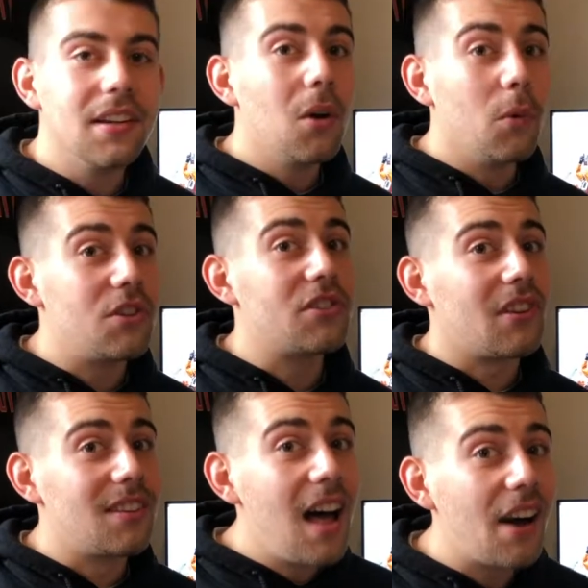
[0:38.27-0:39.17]
which is a
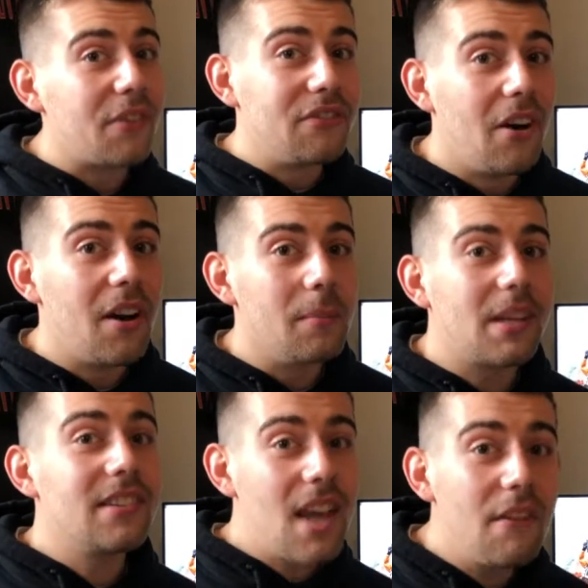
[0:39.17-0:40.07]
lot of fun
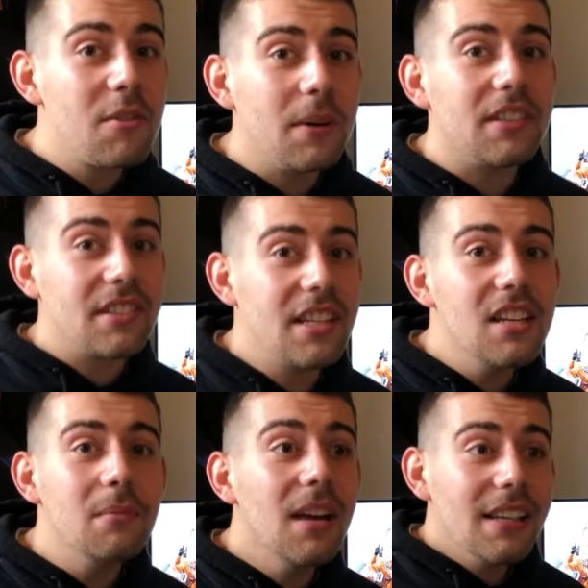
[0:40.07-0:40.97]
because everybody's team
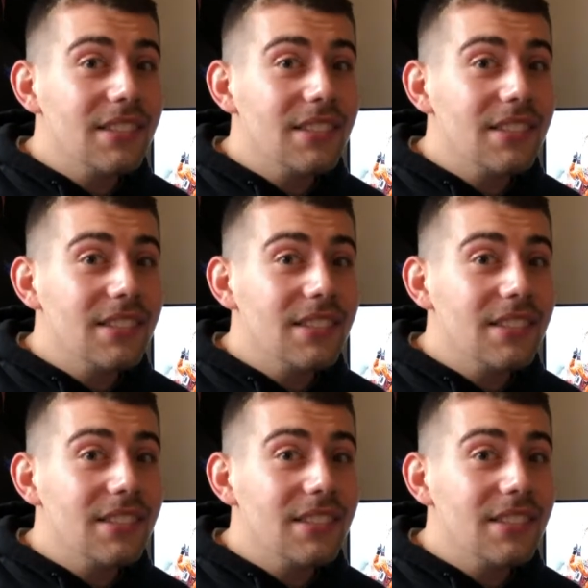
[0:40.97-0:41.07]
is